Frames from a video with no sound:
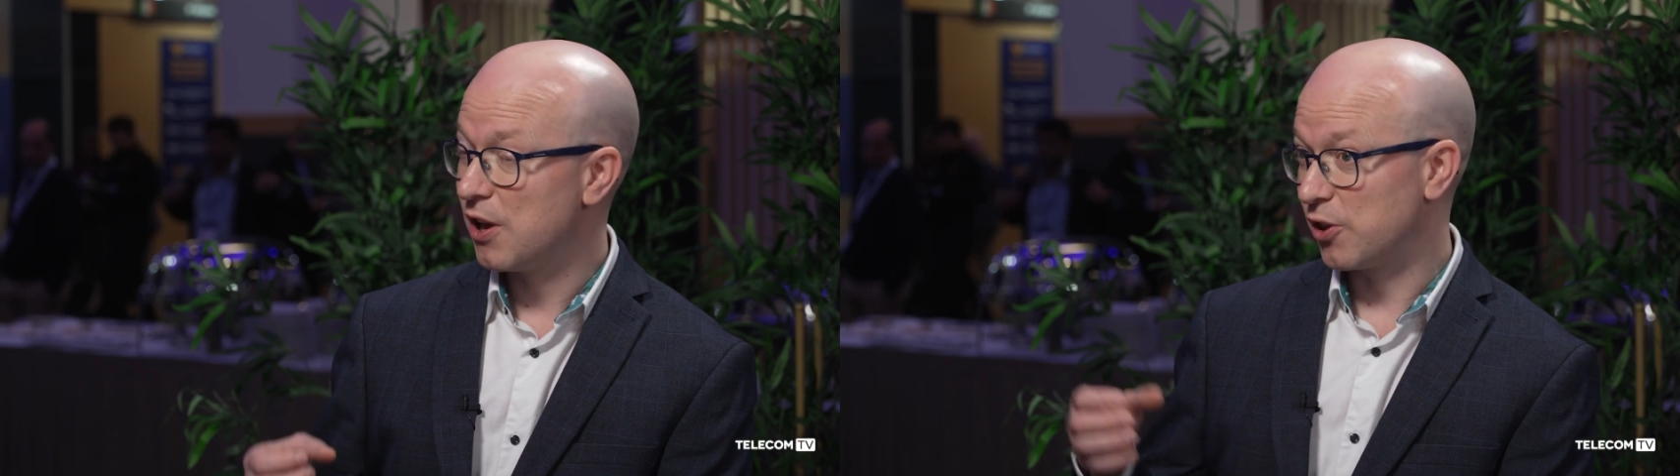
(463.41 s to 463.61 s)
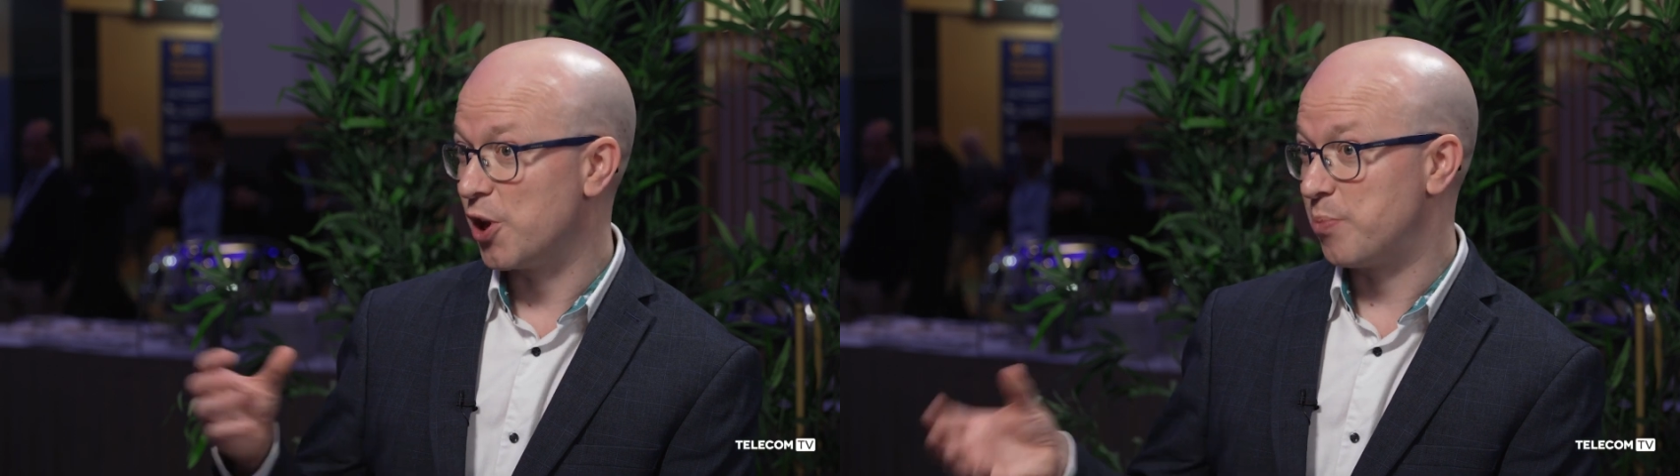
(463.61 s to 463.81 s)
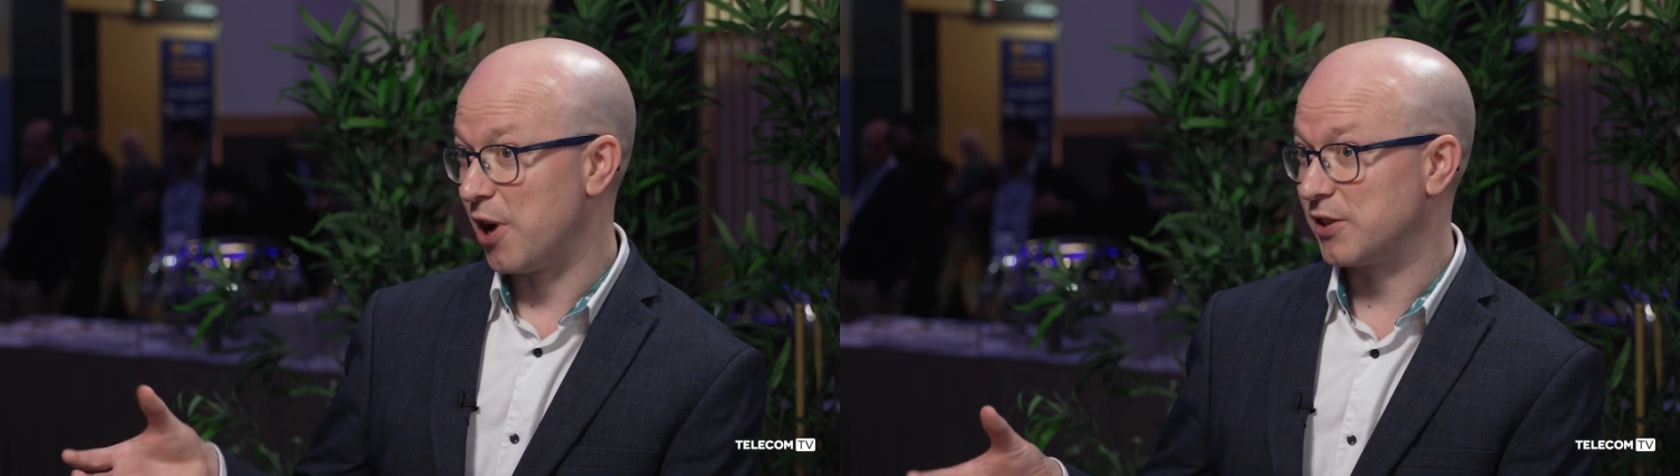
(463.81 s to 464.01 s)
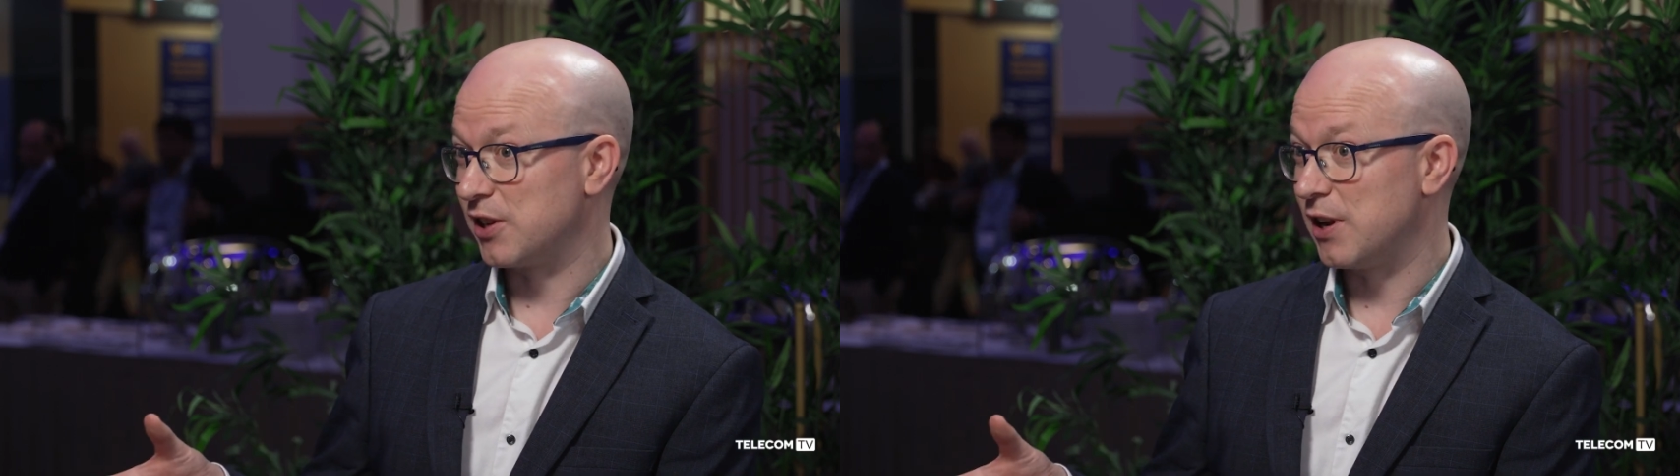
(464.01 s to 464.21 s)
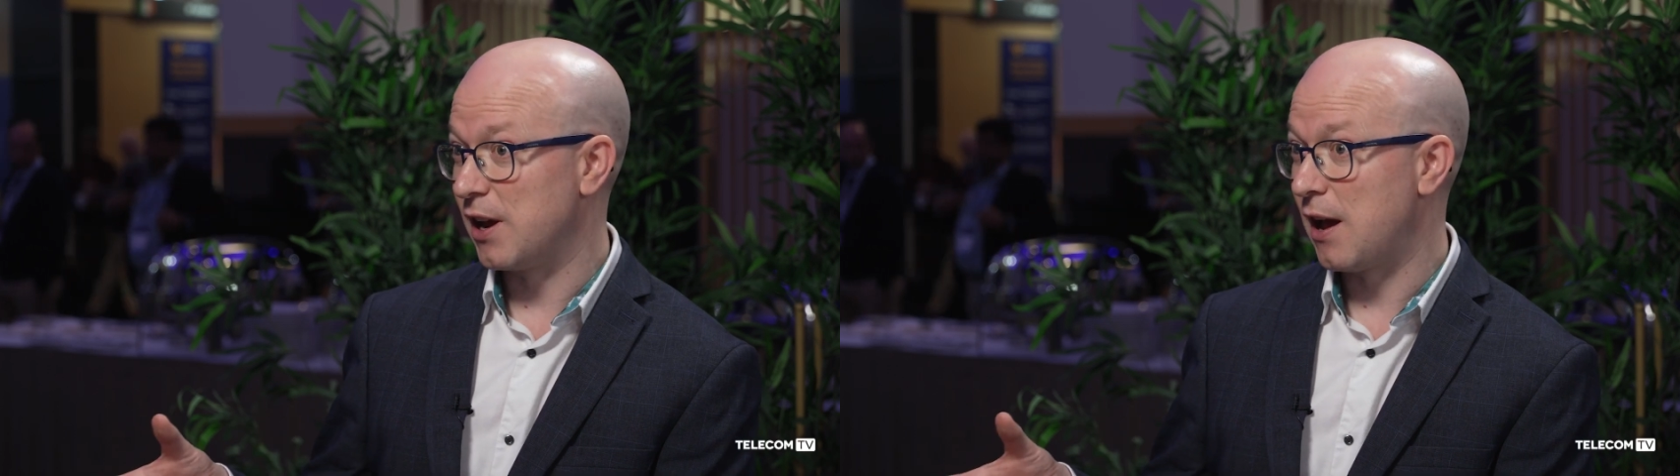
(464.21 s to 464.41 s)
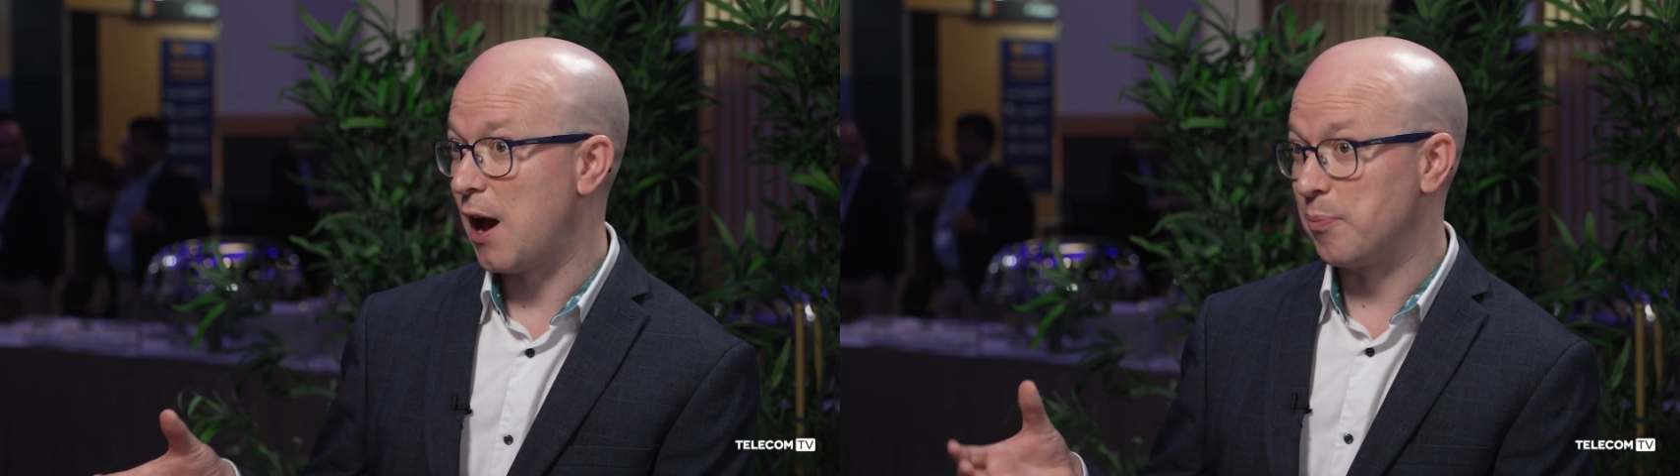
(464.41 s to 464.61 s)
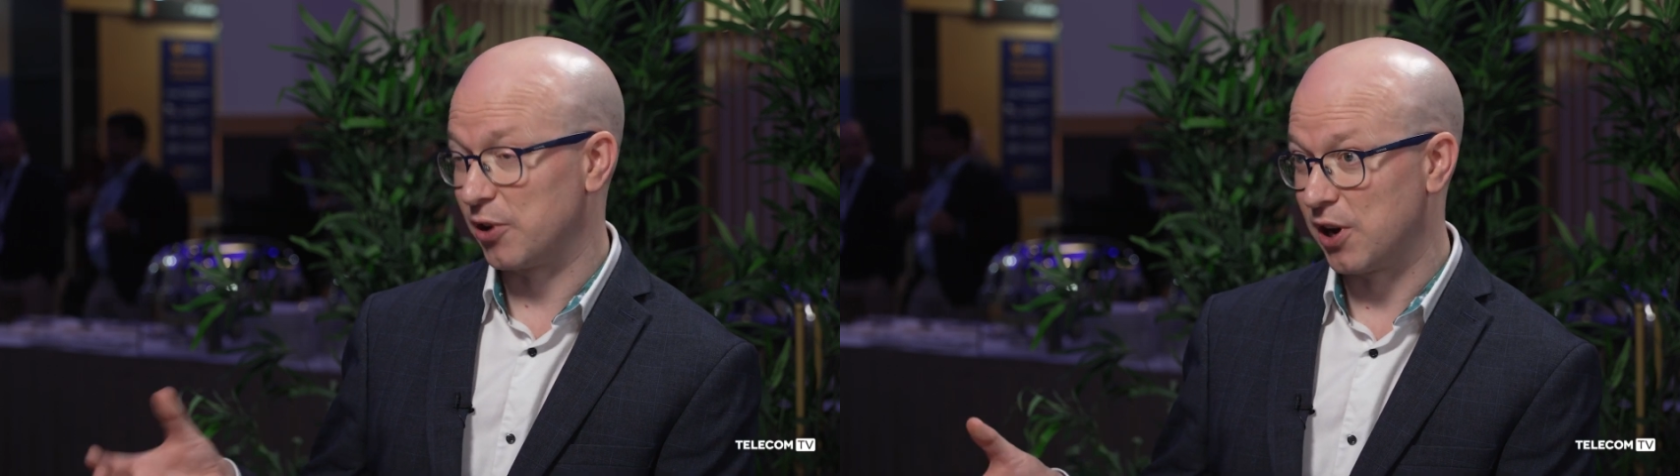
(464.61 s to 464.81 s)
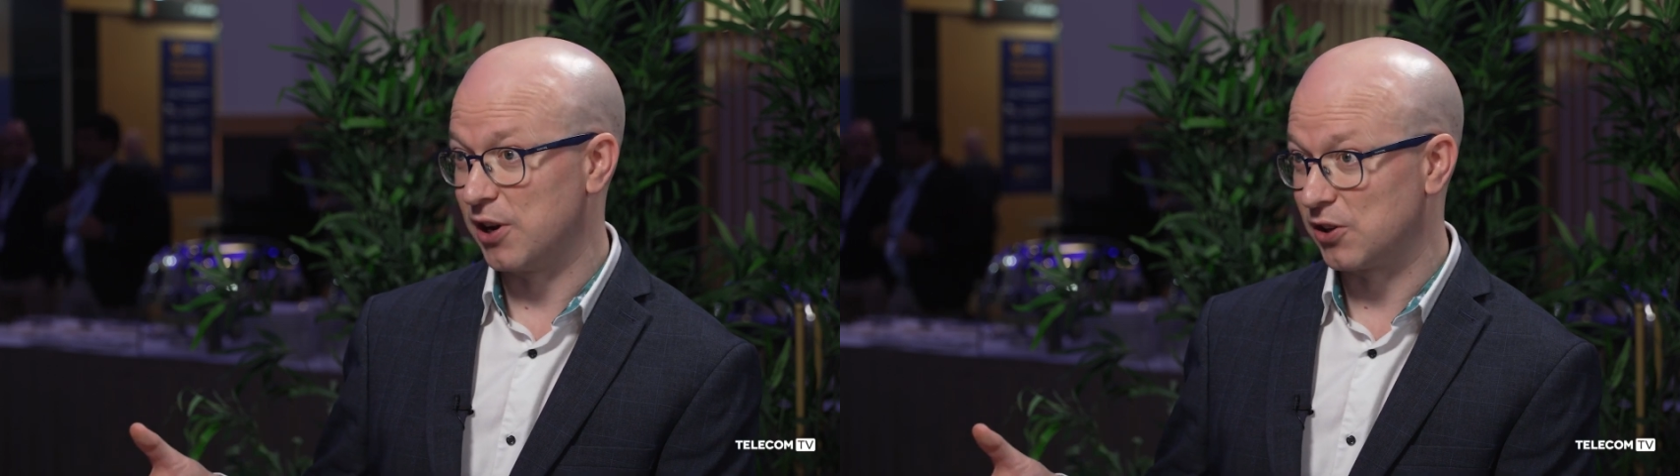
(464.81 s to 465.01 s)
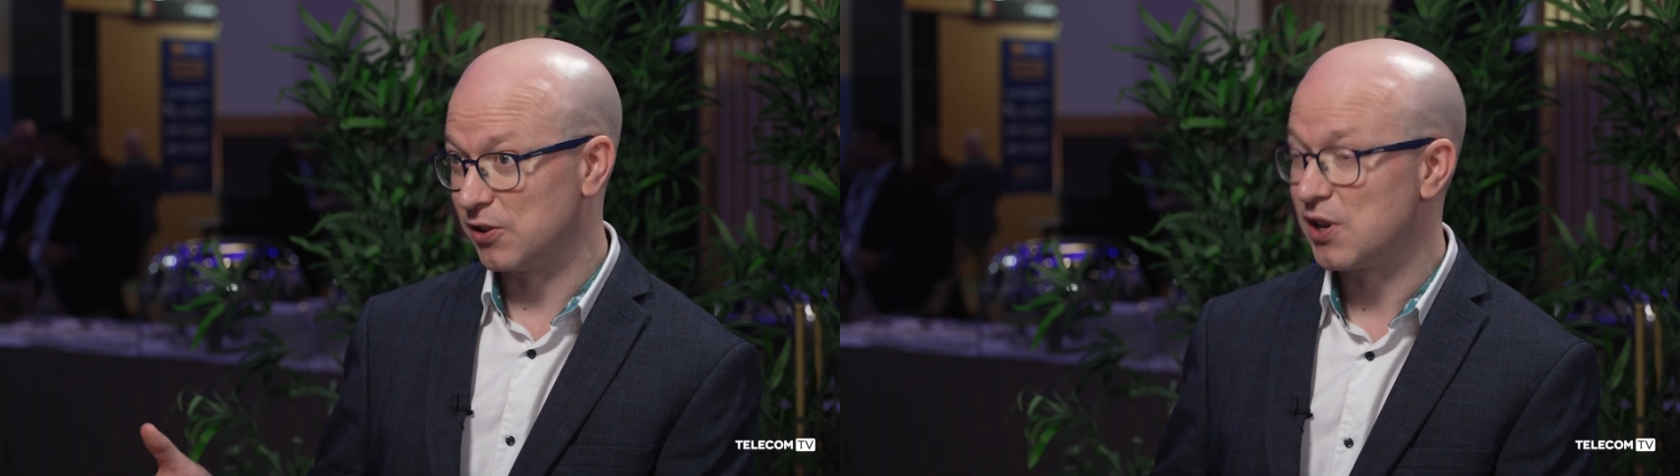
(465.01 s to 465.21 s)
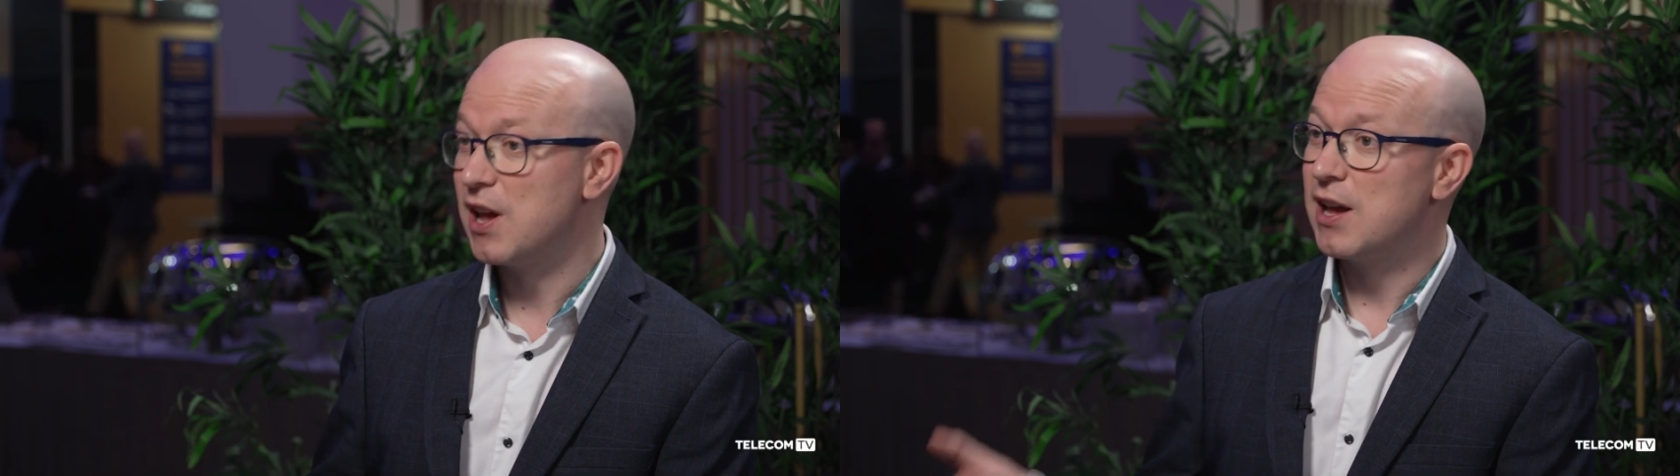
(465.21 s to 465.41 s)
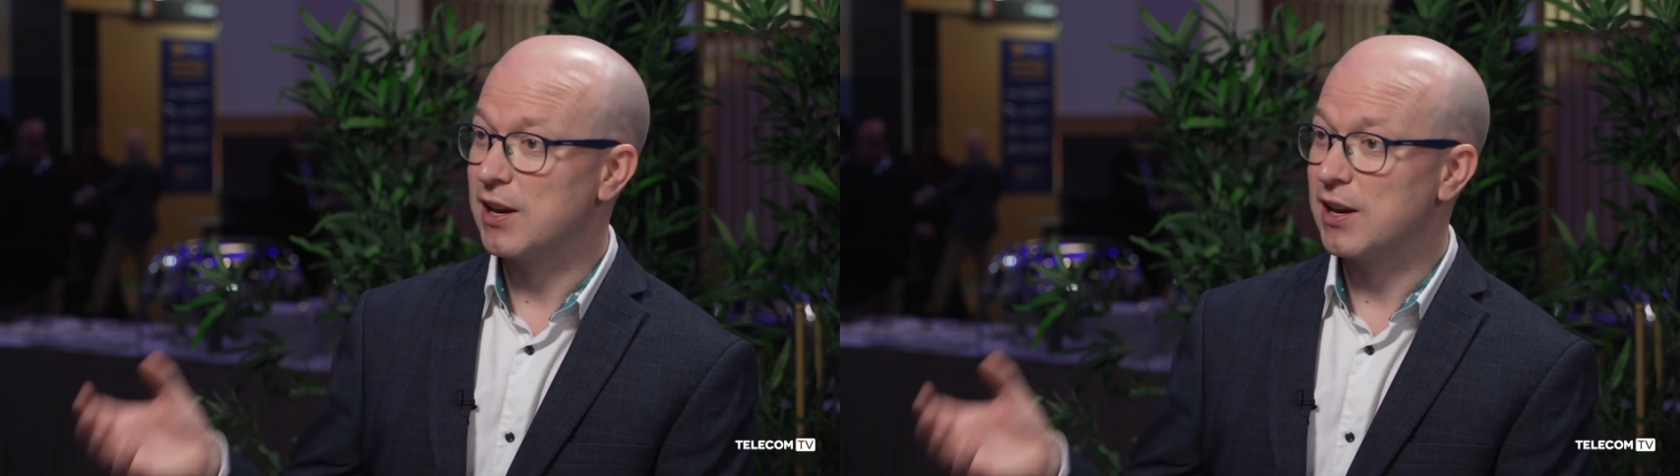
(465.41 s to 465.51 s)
third-party applications